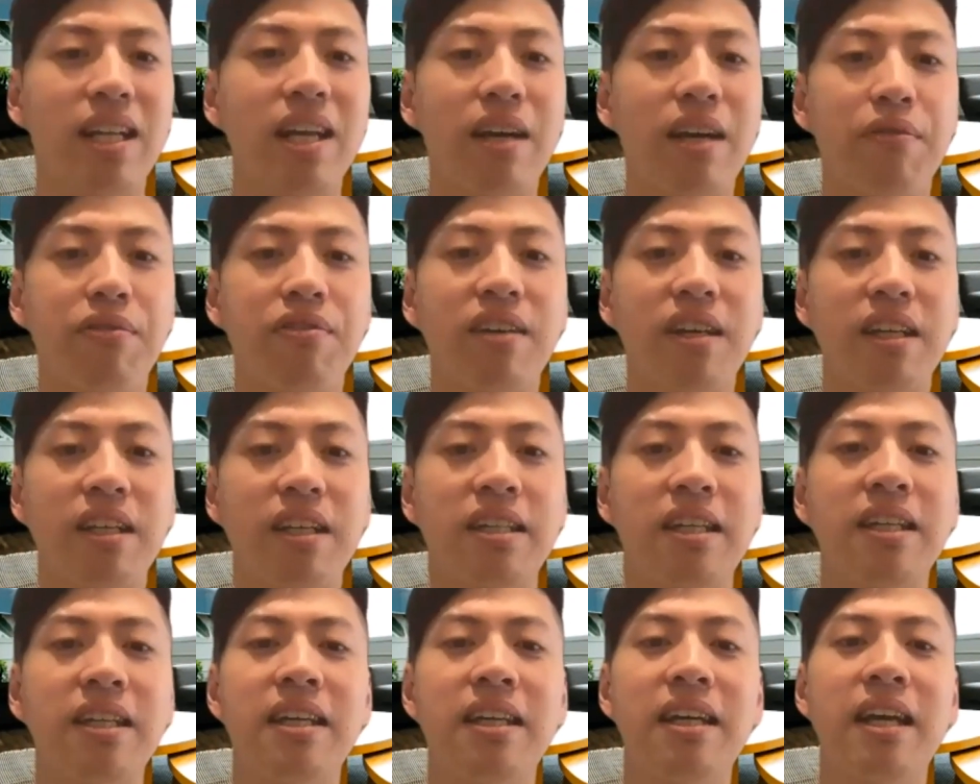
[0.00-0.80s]
I think
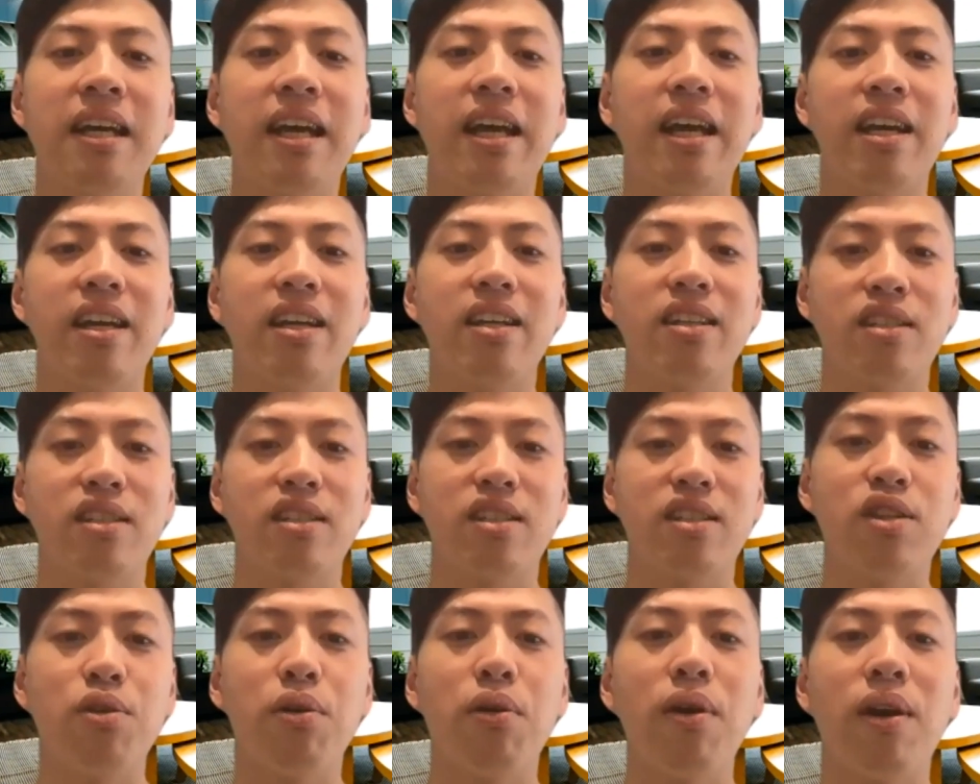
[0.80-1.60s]
it's
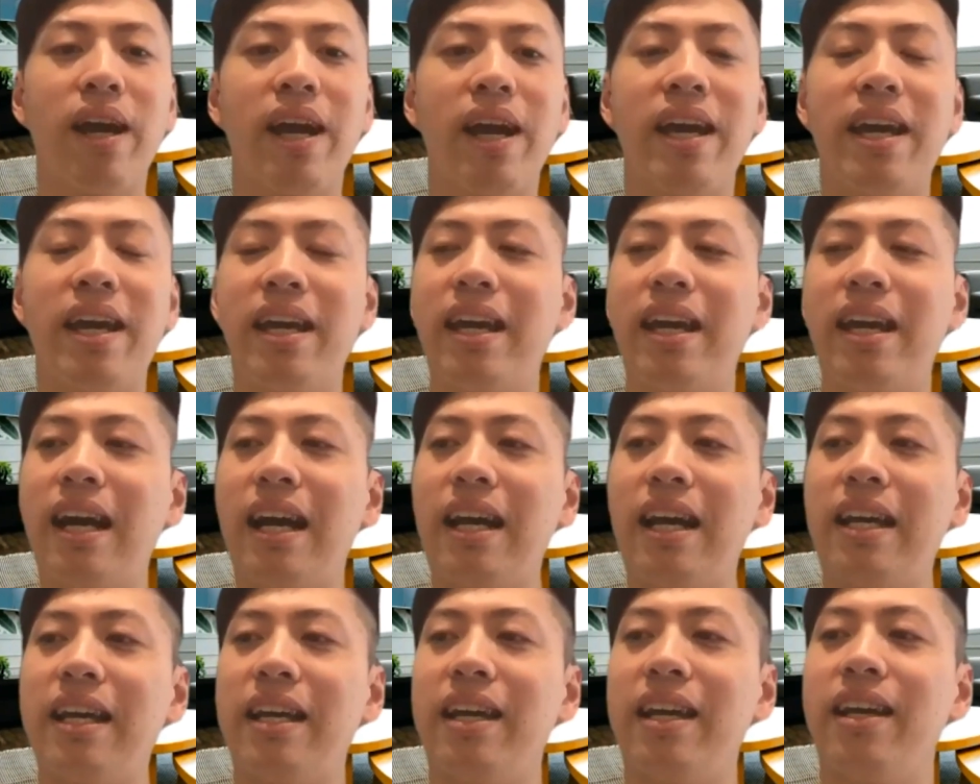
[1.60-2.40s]
your
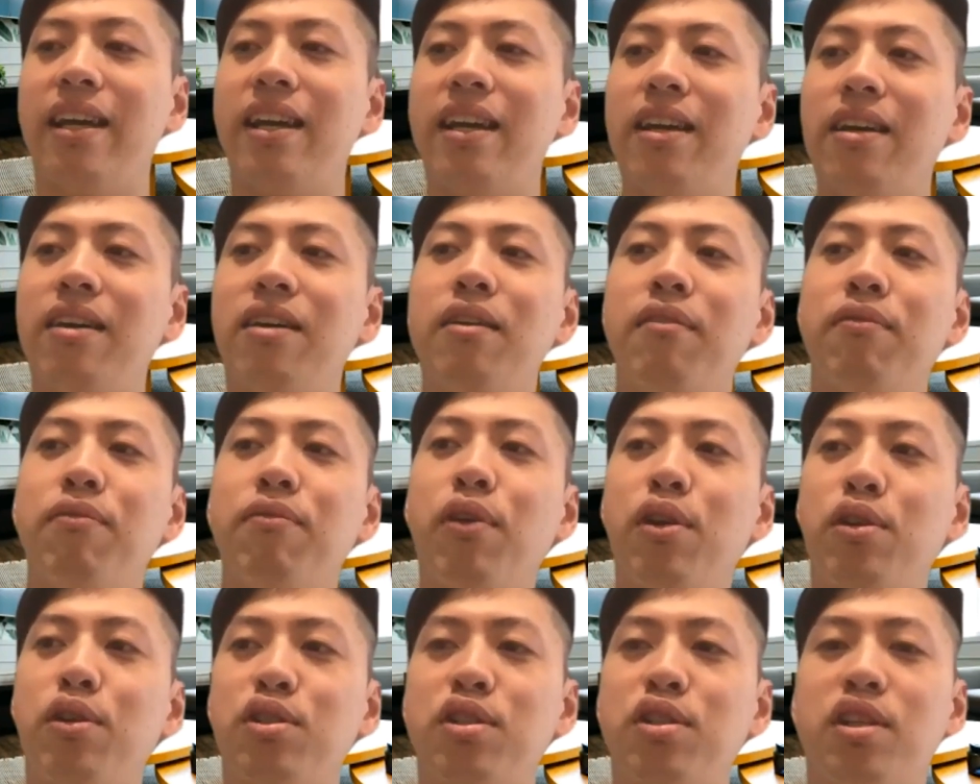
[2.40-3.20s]
AI
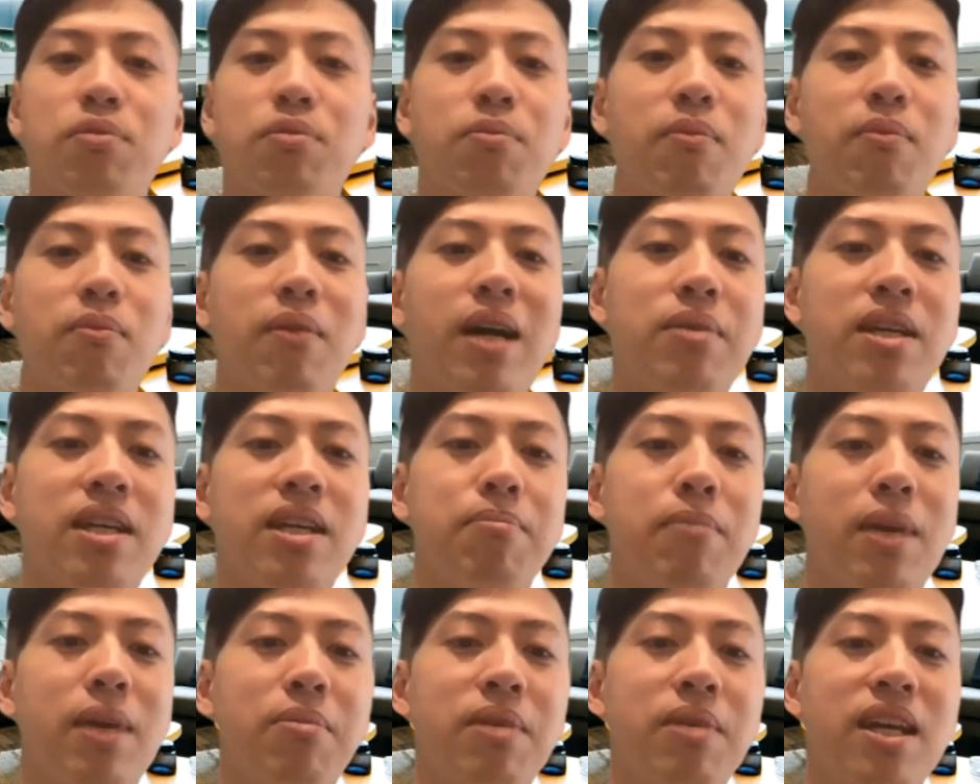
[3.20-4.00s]
versus
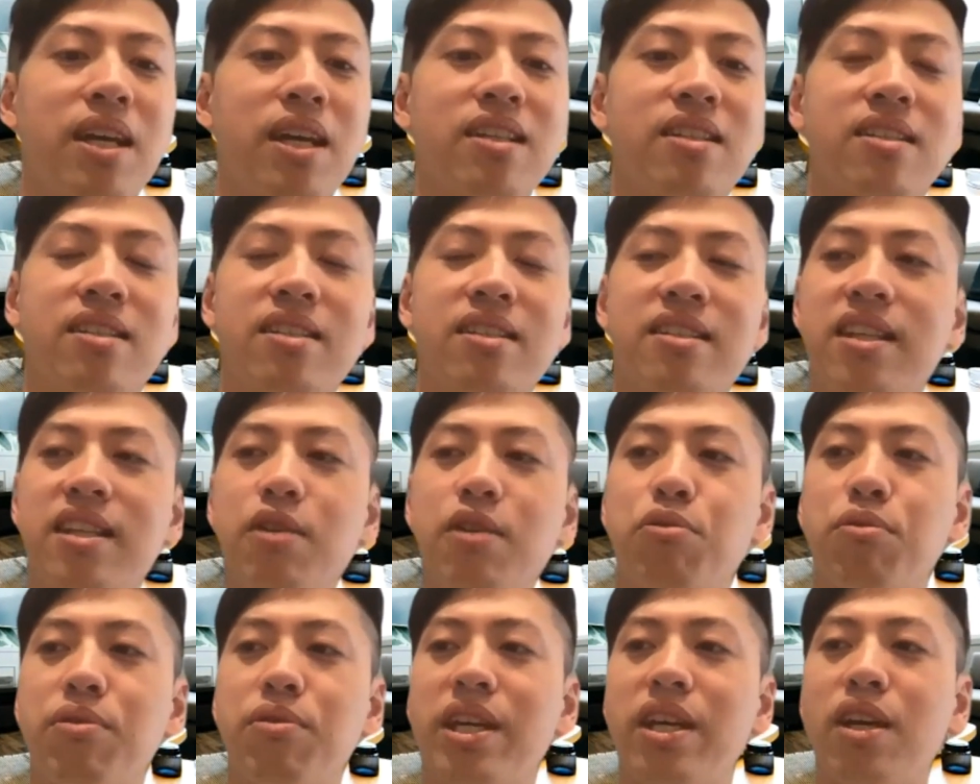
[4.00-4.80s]
maybe a
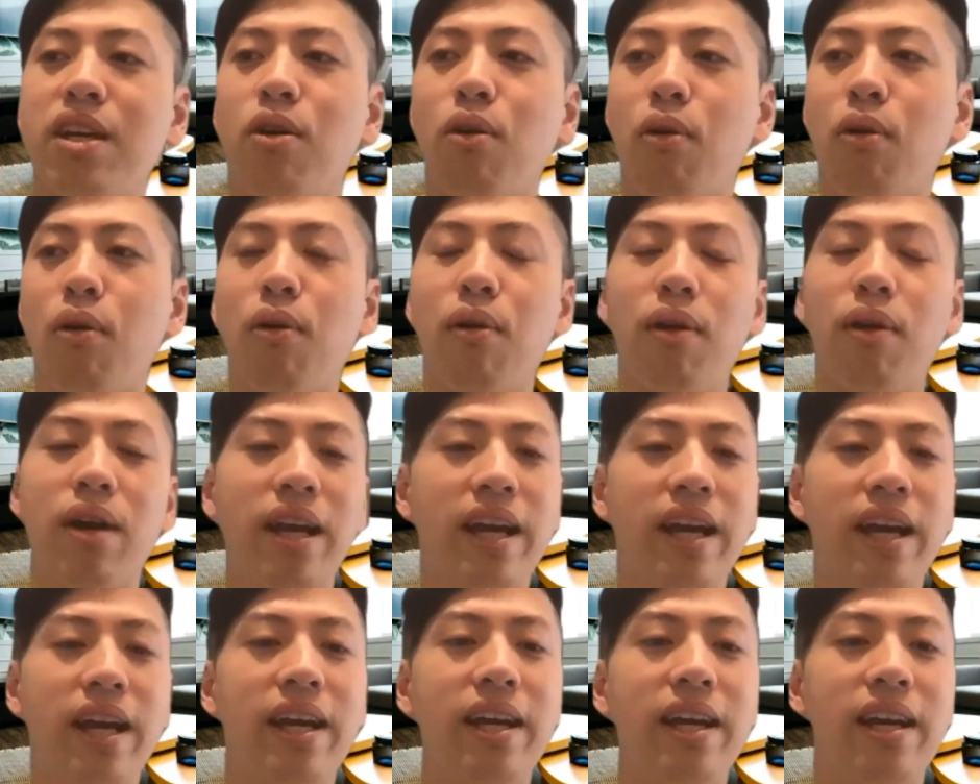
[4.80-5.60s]
Siri or
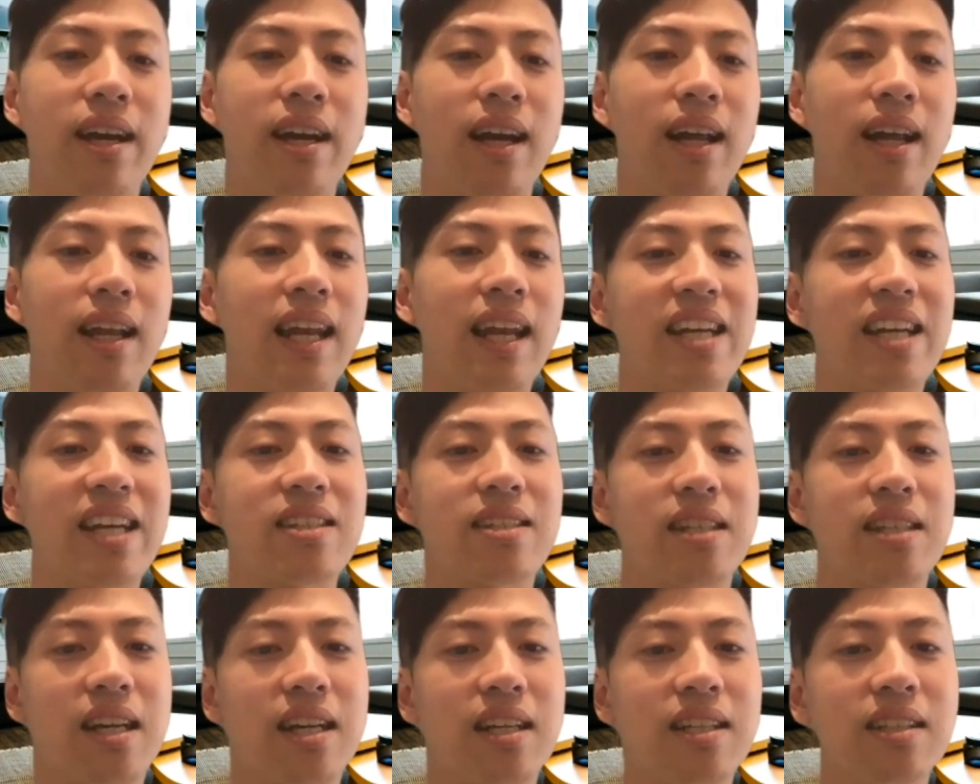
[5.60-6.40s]
a
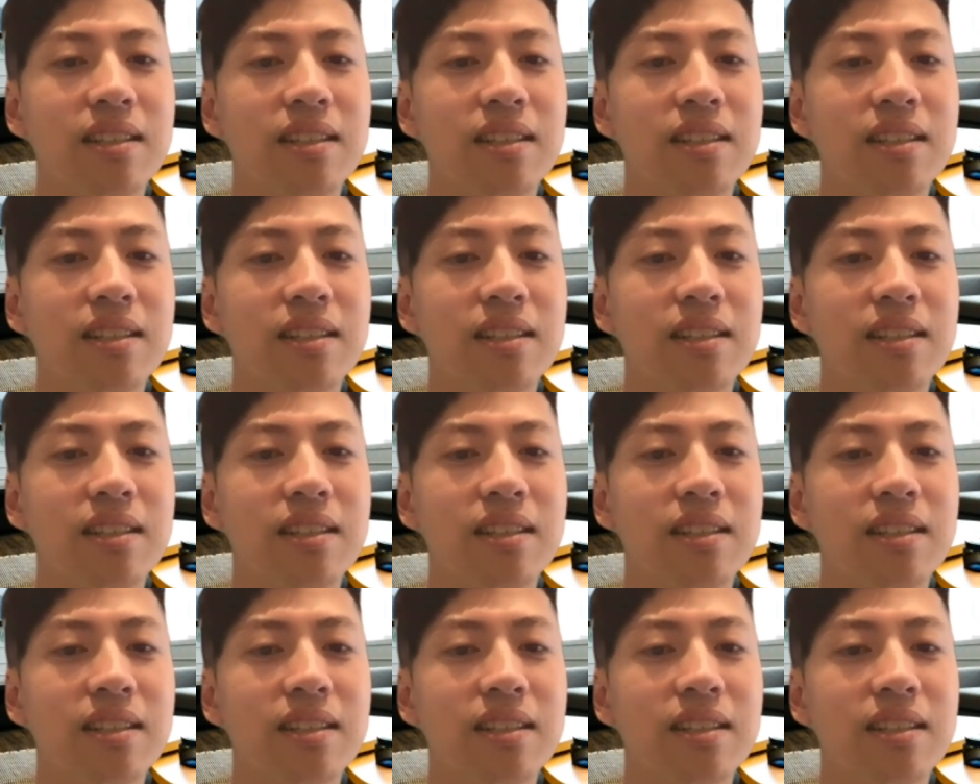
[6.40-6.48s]
Alexa.